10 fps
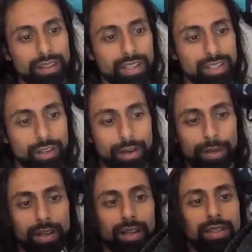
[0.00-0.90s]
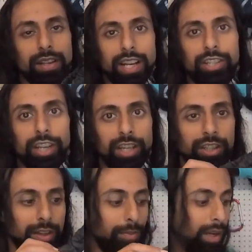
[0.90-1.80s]
this. So I mean, it's a nice
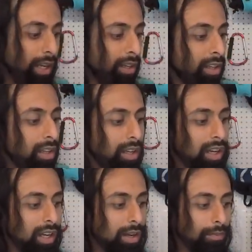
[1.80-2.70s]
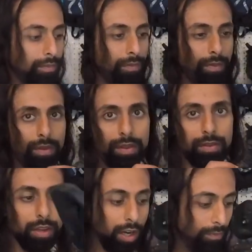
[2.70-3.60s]
gesture, but
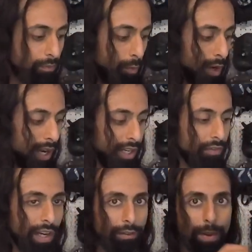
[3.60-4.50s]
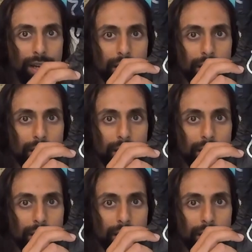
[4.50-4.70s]
you know, for 195 might not